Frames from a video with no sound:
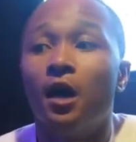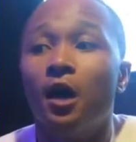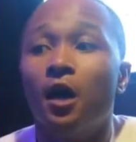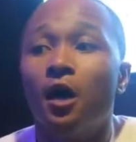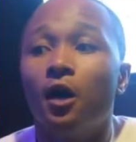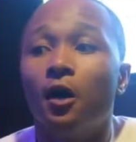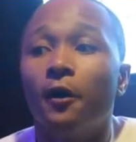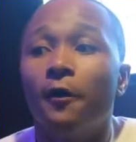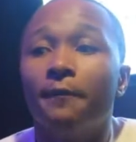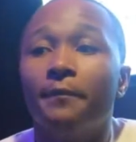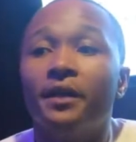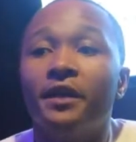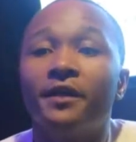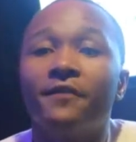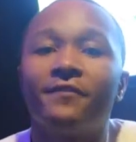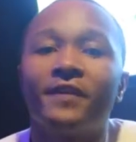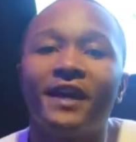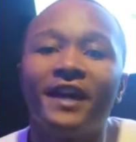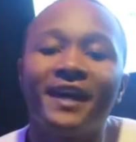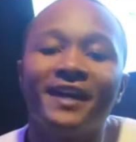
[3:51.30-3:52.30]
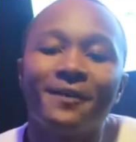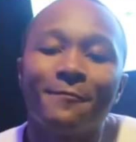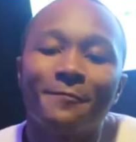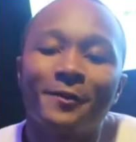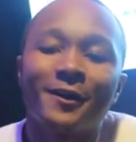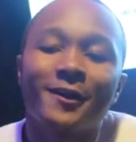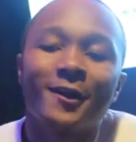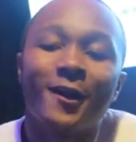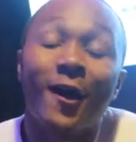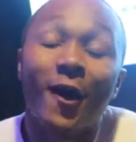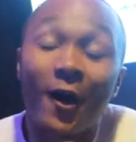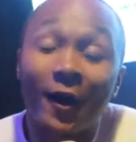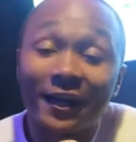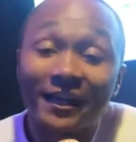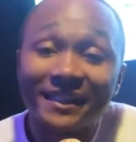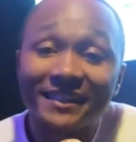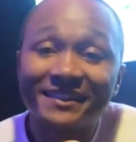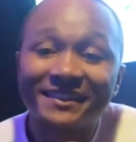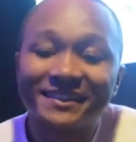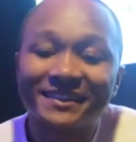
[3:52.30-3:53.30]
And if I had to pick an
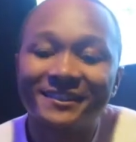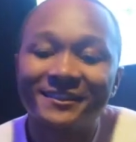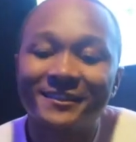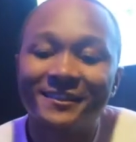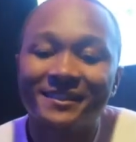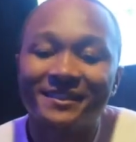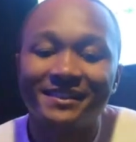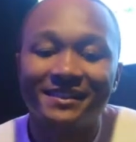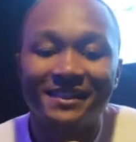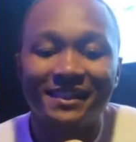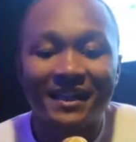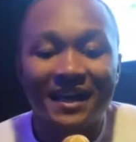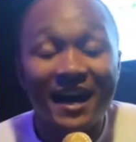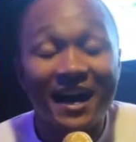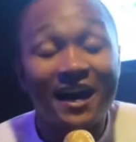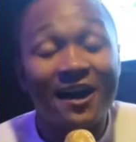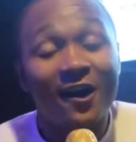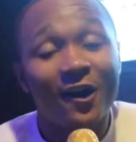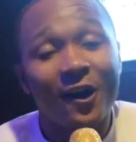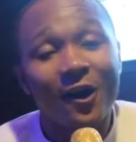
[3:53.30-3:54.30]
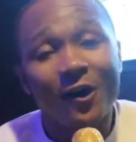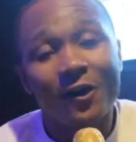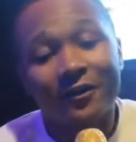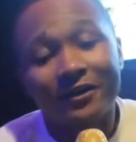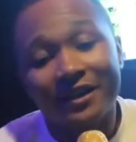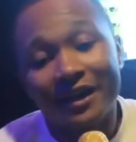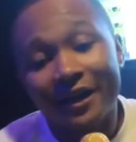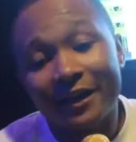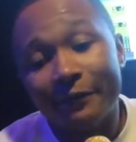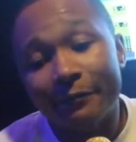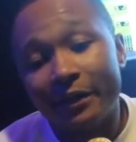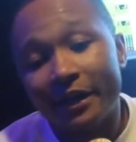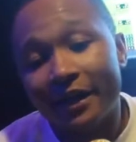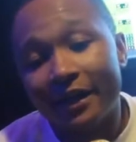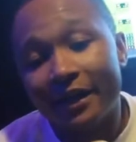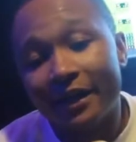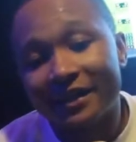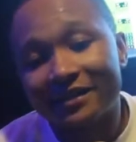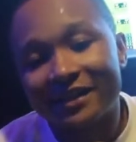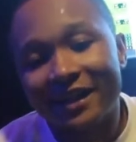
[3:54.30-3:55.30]
artist, T.I. all day,
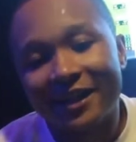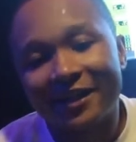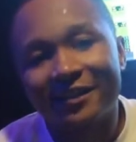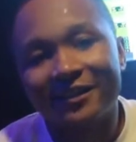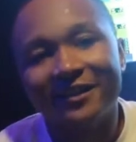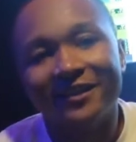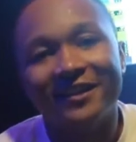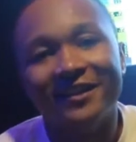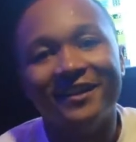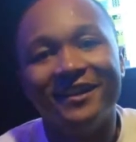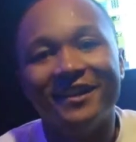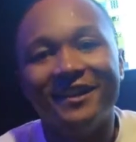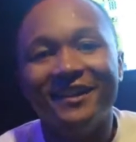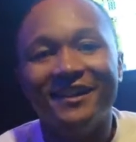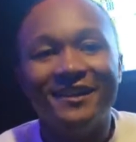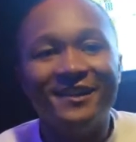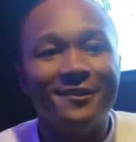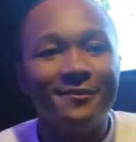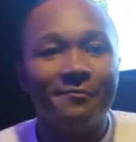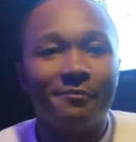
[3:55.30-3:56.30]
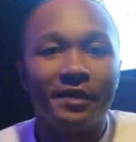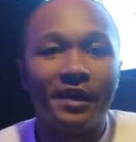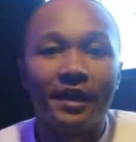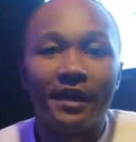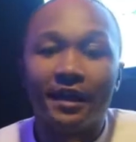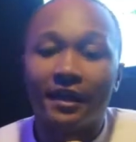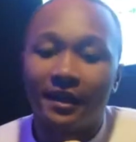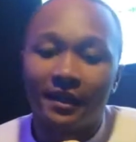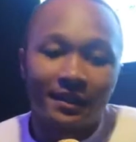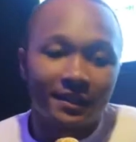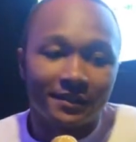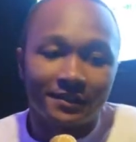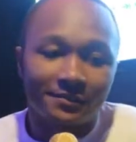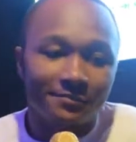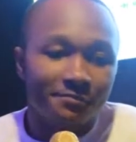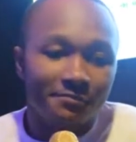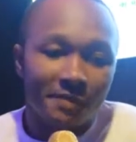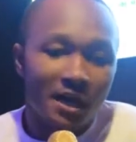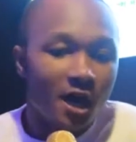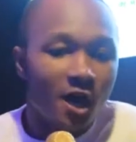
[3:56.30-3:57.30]
man. That's like man,
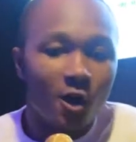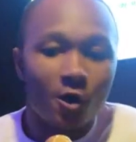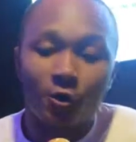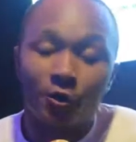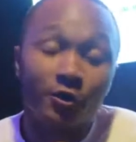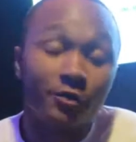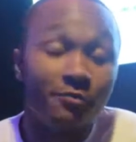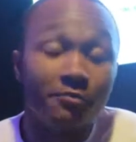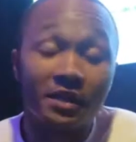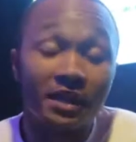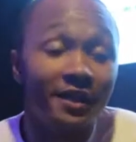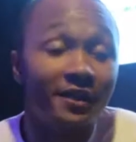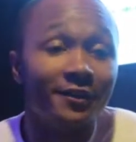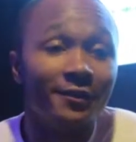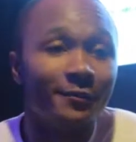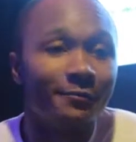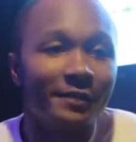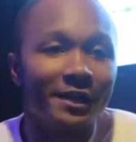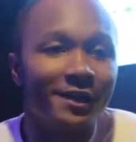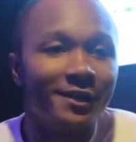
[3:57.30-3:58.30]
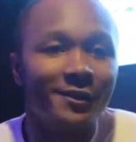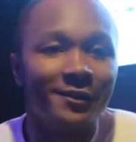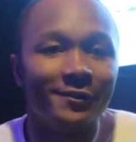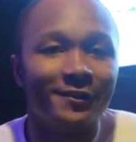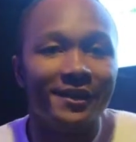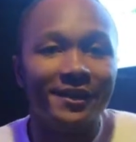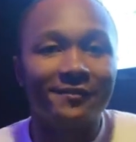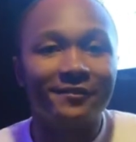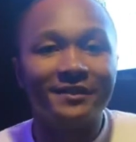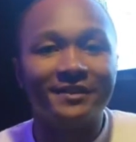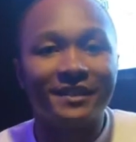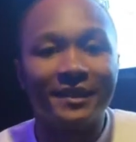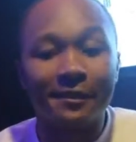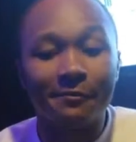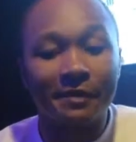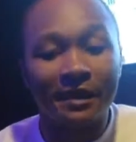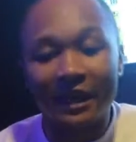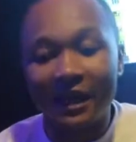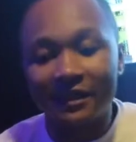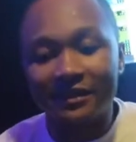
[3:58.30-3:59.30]
my whole demeanor, my whole everything,
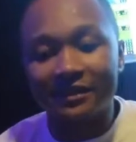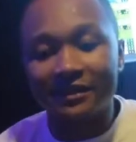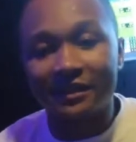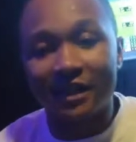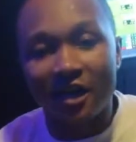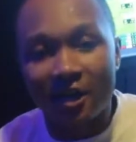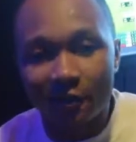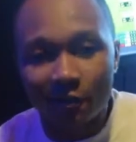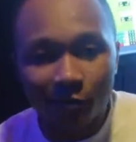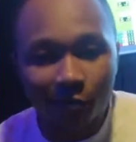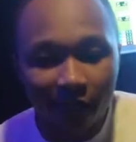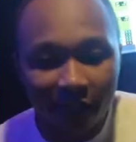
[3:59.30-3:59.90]
man, I just honor